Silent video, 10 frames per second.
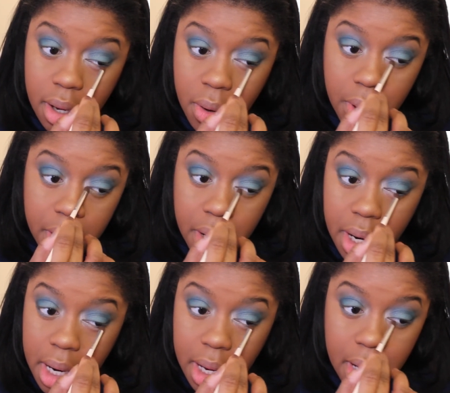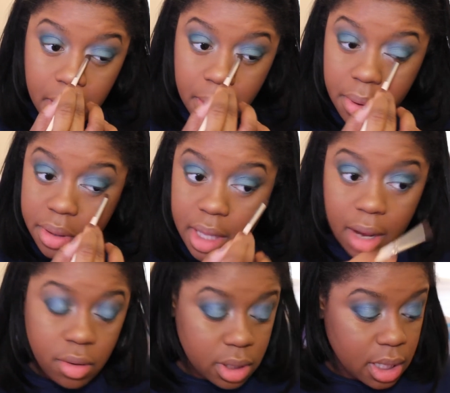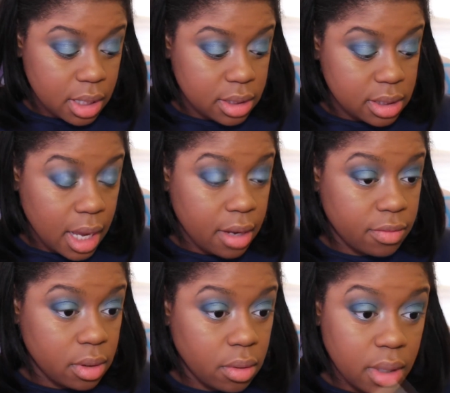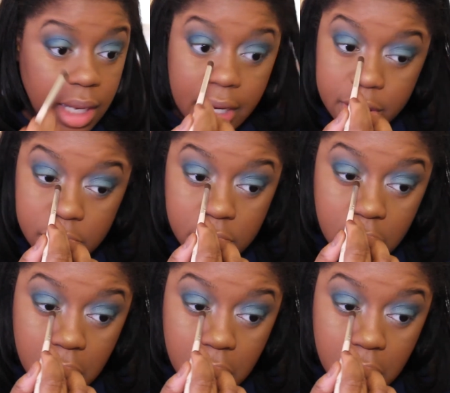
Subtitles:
corner and put that on the inside of the lower lash.